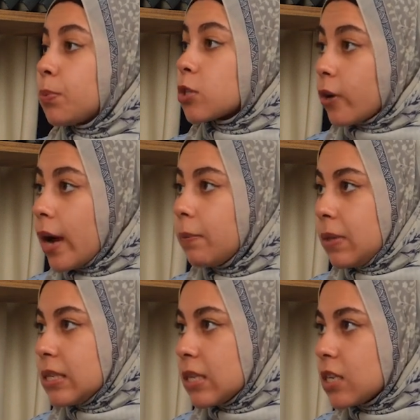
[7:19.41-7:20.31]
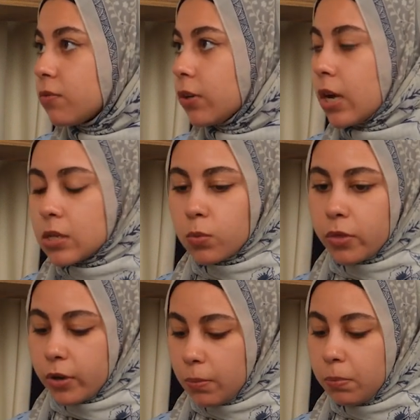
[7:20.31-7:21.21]
prescribed these things for us,
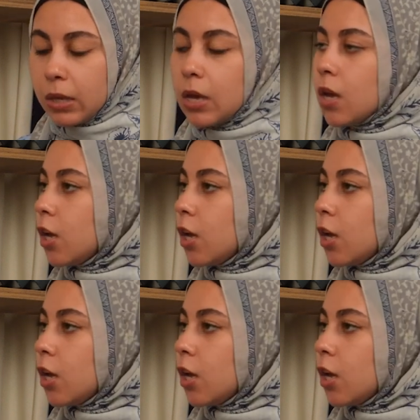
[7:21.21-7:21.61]
whether it be,